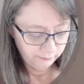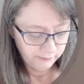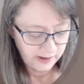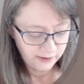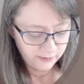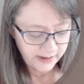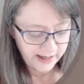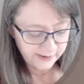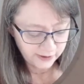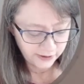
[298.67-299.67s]

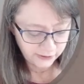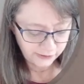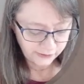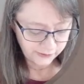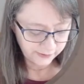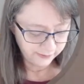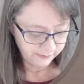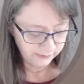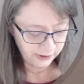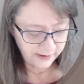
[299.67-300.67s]
erasers,
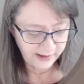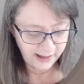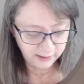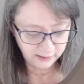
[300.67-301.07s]
Look at that,